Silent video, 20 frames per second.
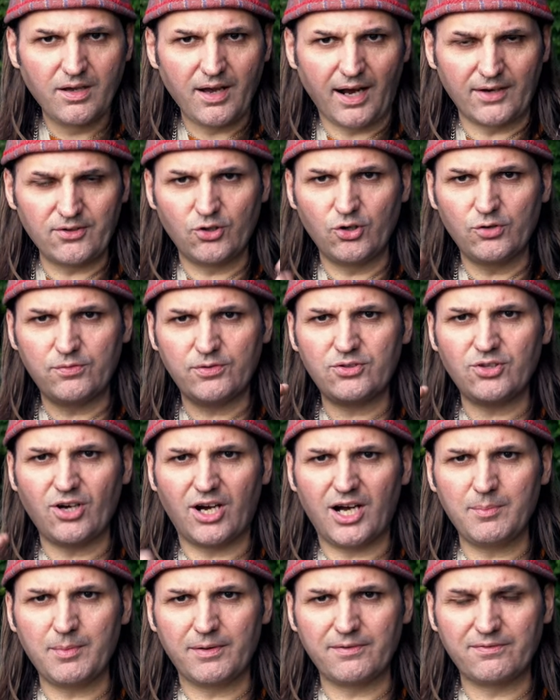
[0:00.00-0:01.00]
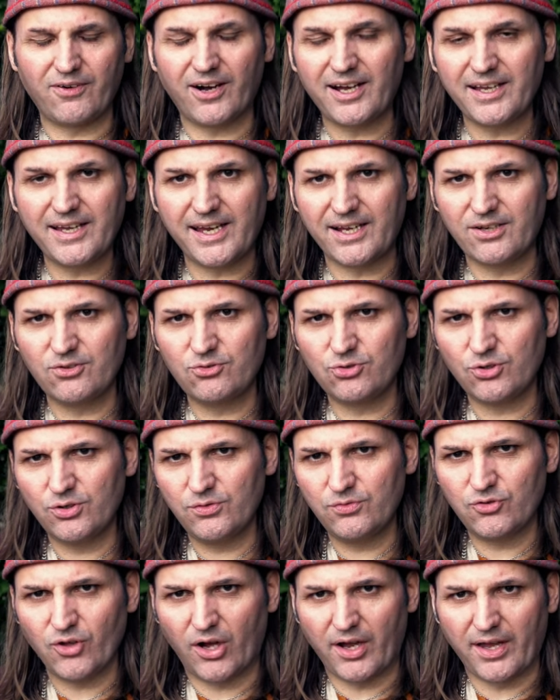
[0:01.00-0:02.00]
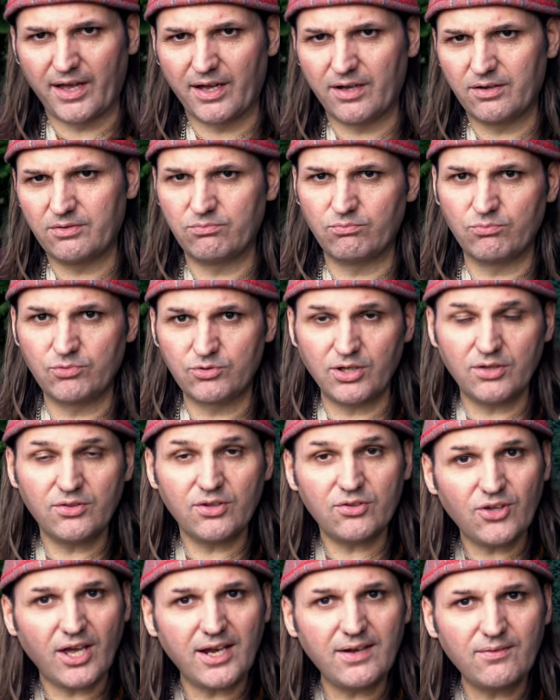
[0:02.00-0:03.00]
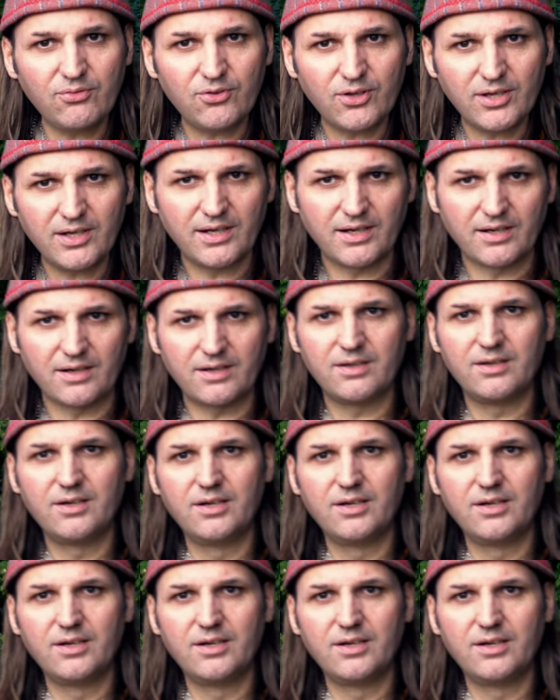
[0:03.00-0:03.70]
And another time, a Viking soothsayer did the same thing.